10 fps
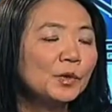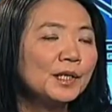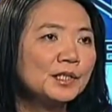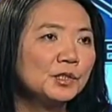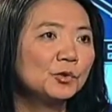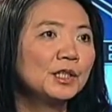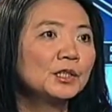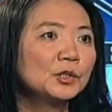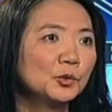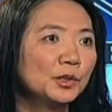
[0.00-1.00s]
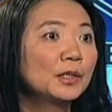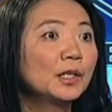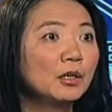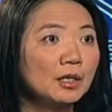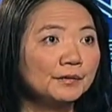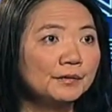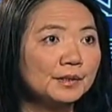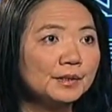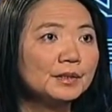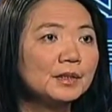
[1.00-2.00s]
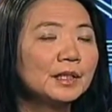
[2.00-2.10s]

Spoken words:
One is we can do it in our office,